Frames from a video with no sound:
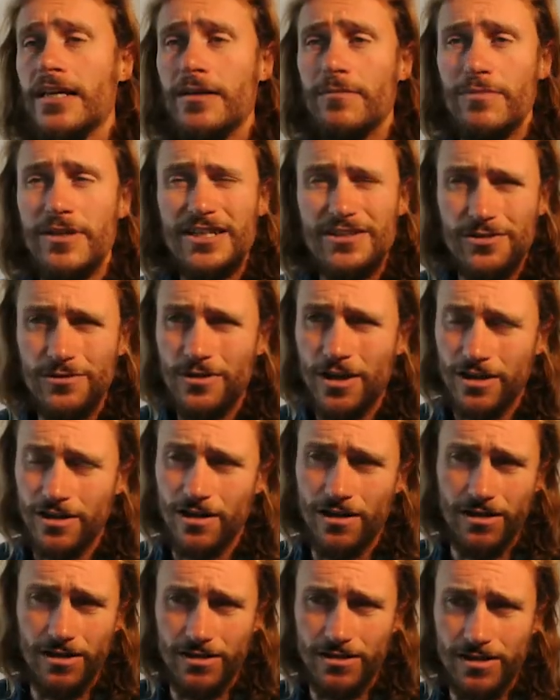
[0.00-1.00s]
Please do not
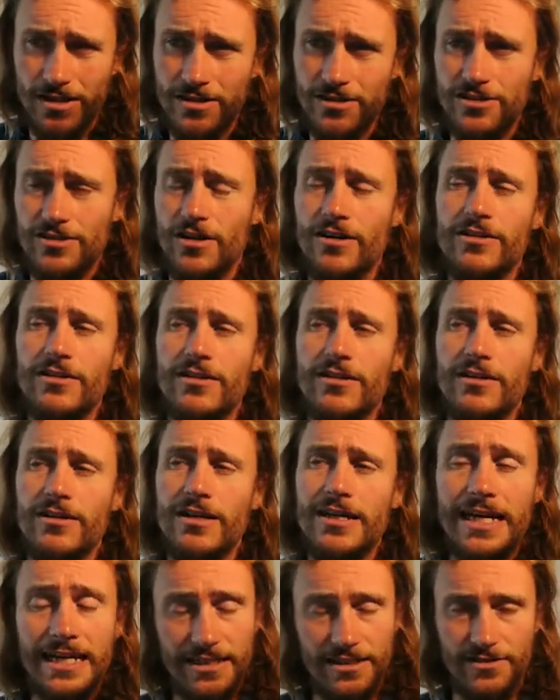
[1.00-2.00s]
install
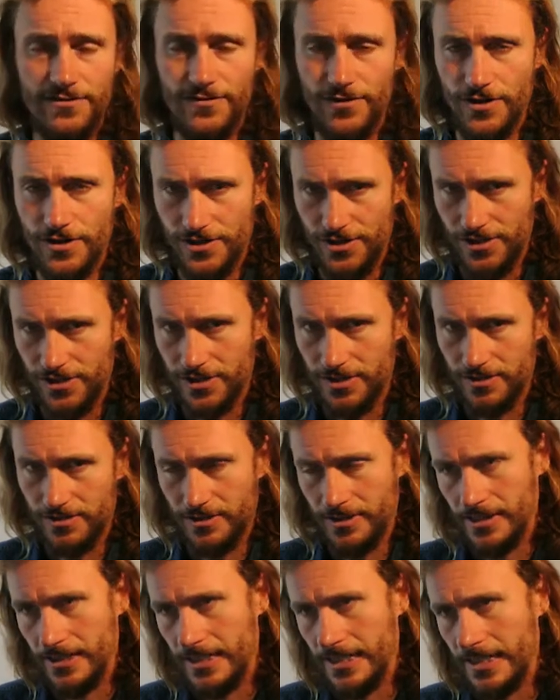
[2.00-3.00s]
the latest
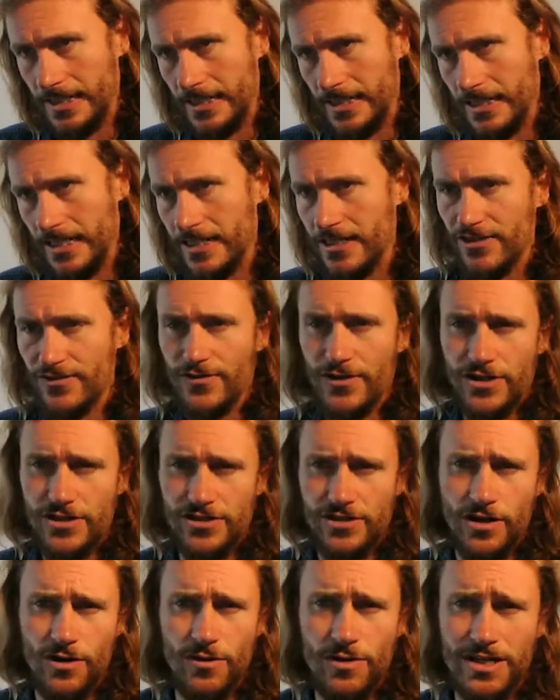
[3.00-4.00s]
version. Latest
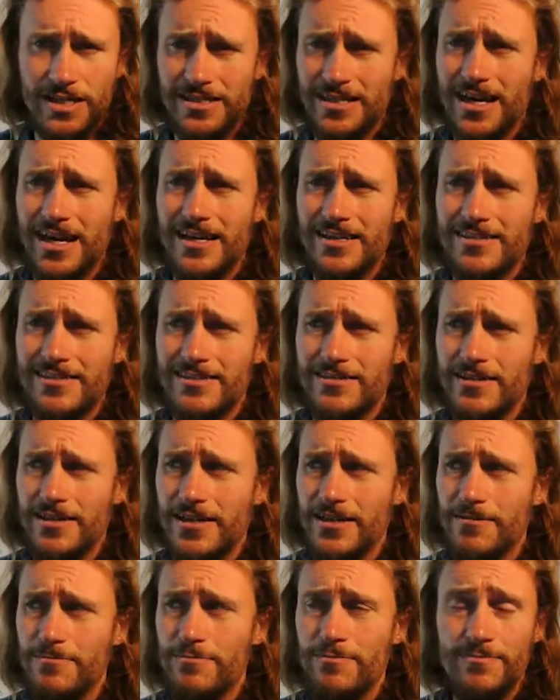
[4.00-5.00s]
version always has
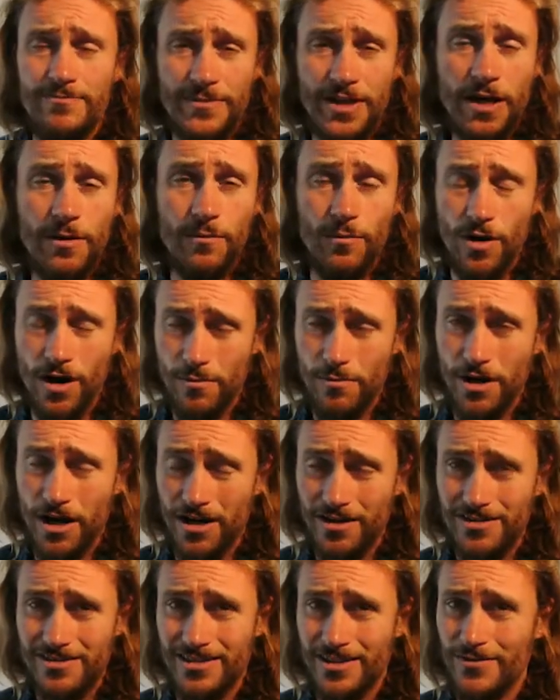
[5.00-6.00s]
more
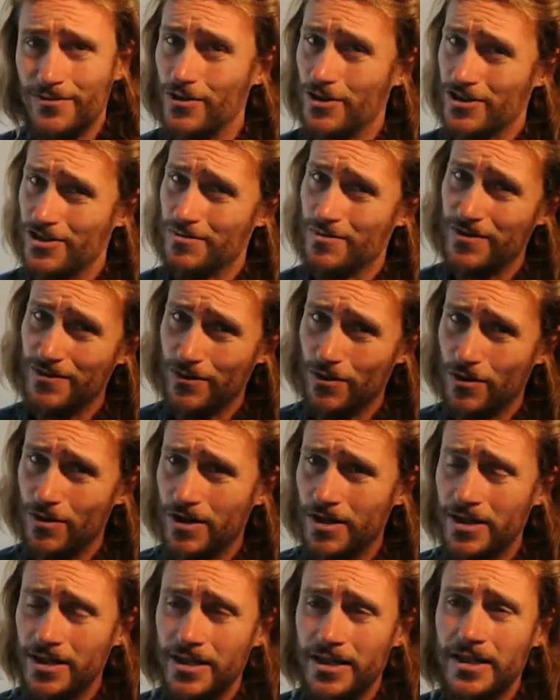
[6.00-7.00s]
bugs than the version before.